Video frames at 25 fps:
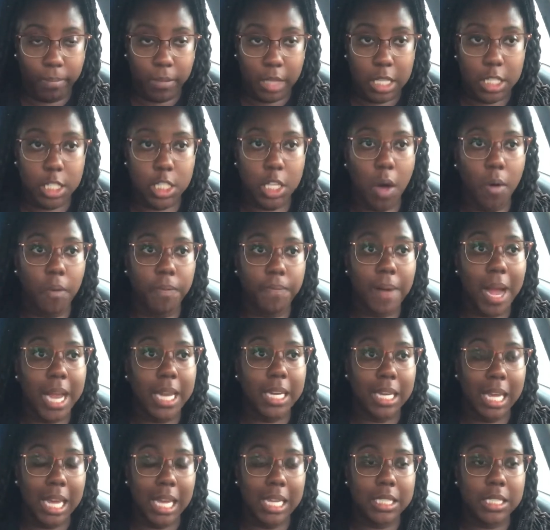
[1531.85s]
So
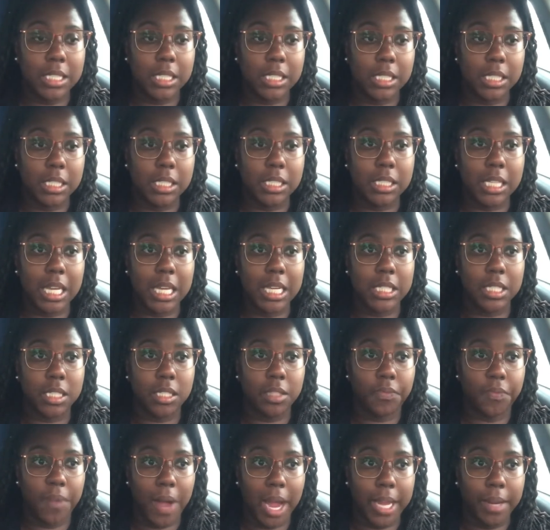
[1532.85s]
finances
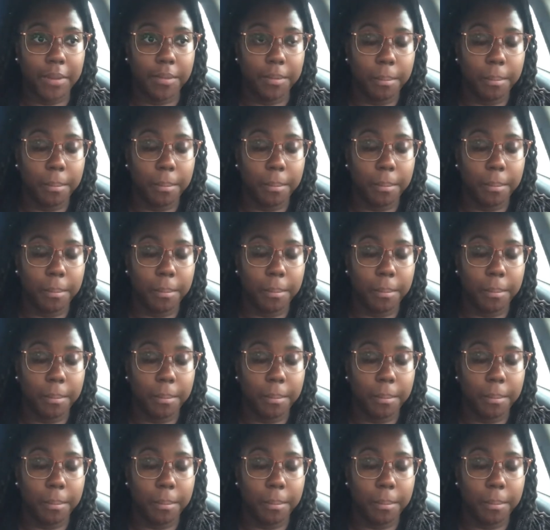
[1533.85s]
is fine.